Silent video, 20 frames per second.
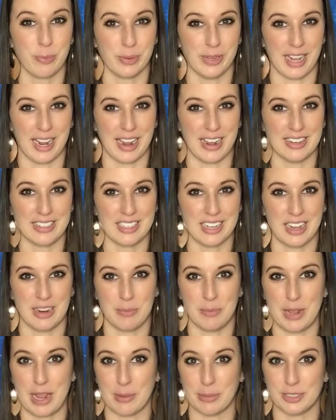plant
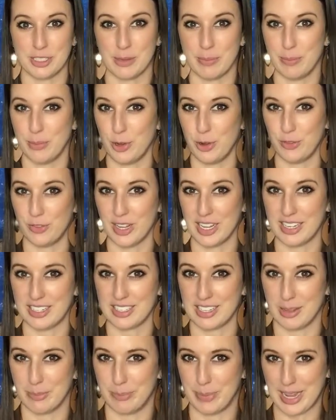and be able to move it
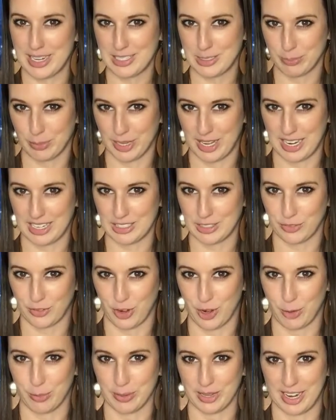to the best place for
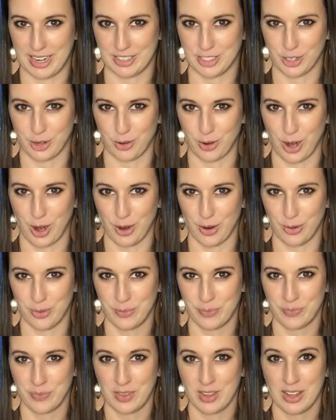your plant to grow.
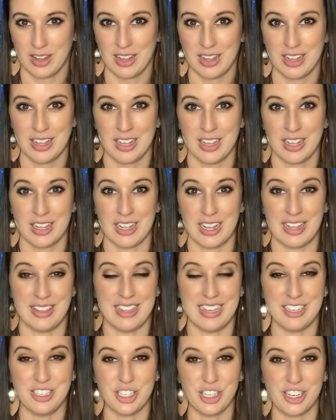In
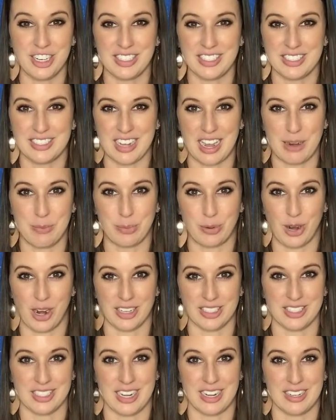the engineering design
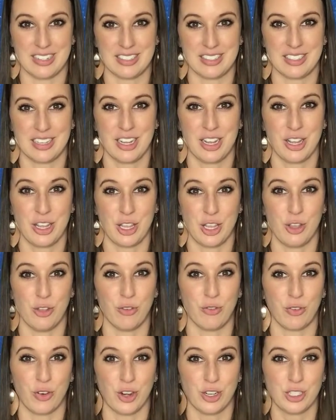process, you
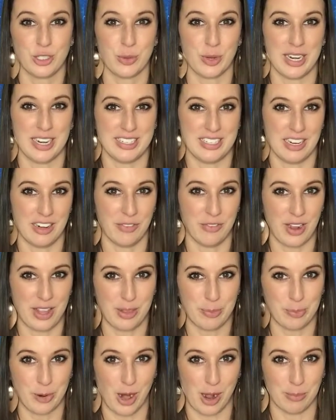first want to identify
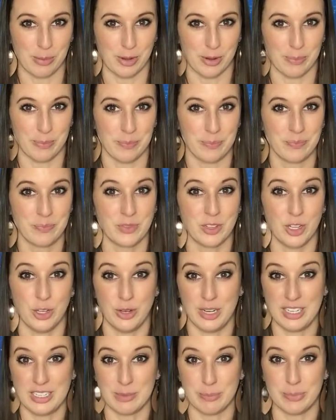the problem. You
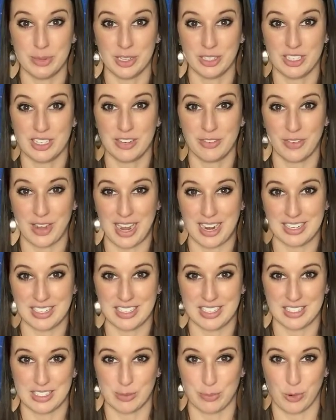need to build a device
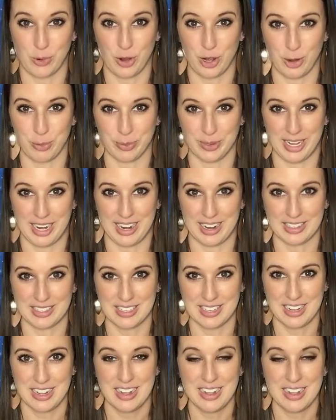to support your plant.